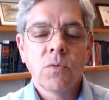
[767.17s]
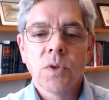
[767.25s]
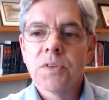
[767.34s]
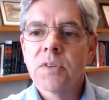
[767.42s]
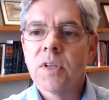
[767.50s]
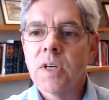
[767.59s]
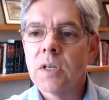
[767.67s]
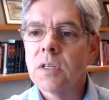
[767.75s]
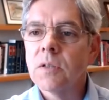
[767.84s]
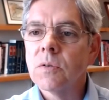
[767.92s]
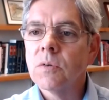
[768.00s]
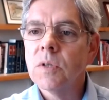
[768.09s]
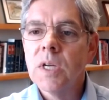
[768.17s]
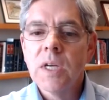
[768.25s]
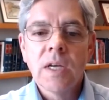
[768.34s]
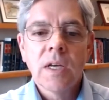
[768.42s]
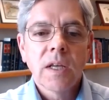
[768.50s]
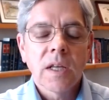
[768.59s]
We'll tell you,
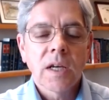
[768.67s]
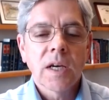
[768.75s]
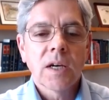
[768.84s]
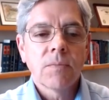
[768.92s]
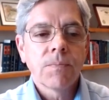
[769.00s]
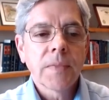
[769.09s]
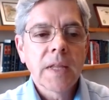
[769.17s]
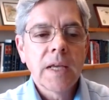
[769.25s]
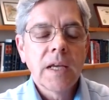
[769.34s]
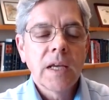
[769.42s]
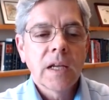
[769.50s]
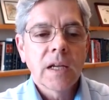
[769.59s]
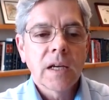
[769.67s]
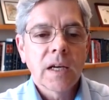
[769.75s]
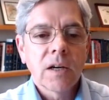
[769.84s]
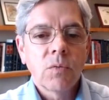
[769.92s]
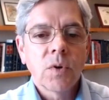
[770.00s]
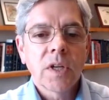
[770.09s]

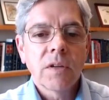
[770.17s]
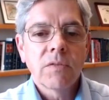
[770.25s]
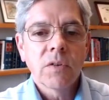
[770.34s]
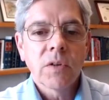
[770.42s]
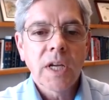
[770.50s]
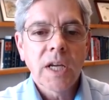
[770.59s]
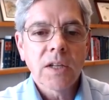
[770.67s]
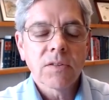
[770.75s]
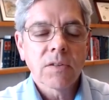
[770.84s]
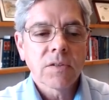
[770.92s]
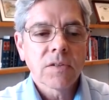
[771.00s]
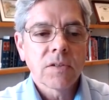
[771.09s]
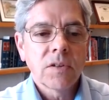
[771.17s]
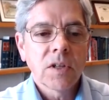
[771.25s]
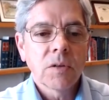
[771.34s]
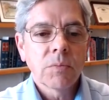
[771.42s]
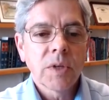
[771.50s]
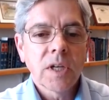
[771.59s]
we'll give you an answer so
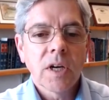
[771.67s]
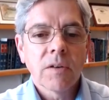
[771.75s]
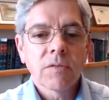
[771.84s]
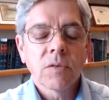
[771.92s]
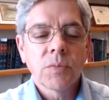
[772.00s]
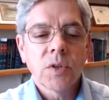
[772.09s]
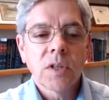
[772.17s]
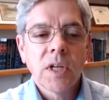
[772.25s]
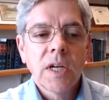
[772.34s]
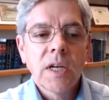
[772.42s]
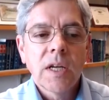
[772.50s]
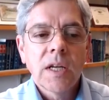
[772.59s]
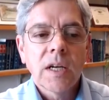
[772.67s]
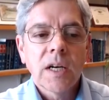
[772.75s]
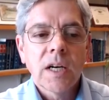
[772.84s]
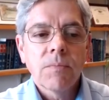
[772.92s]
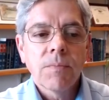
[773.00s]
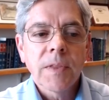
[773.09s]
you can be comfortable.
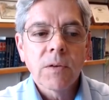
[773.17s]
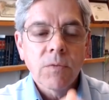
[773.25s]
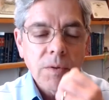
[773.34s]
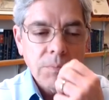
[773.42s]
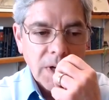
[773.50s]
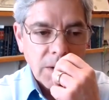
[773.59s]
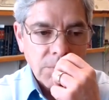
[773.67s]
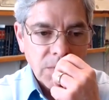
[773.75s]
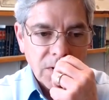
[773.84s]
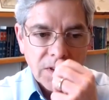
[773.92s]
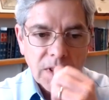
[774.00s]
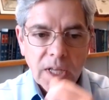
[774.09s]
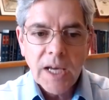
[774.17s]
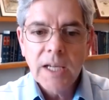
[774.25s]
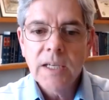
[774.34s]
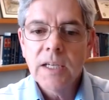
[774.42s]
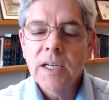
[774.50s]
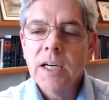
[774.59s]
Remember
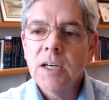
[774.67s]
that,